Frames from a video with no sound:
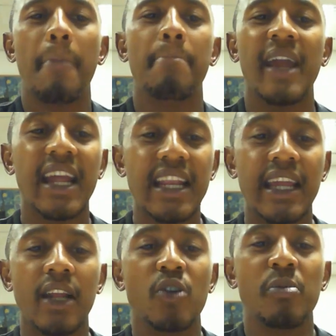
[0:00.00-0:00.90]

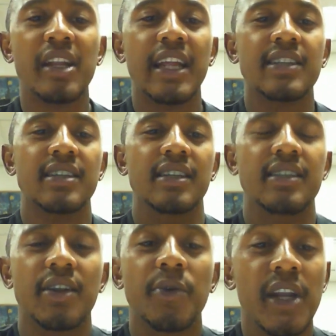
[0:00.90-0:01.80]
barely
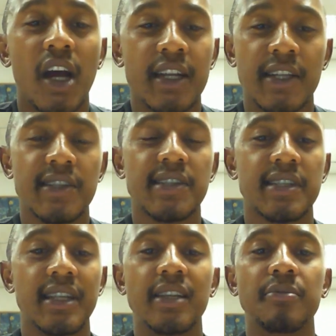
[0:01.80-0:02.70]
illuminated Rihanna's
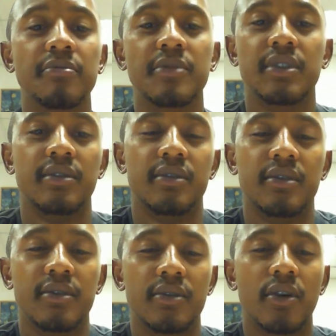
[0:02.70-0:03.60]
slim
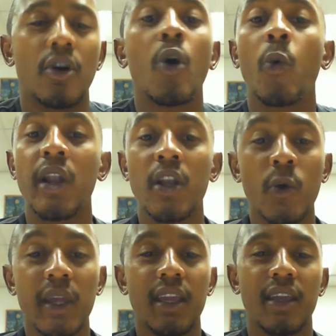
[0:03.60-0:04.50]
or
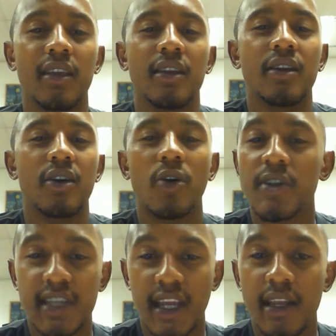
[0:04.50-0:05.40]
willowy or
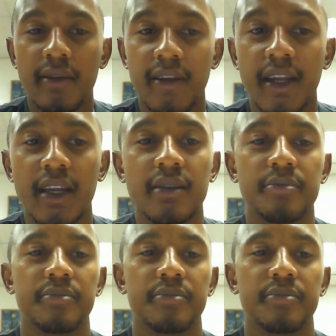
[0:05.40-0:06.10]
skinny figure.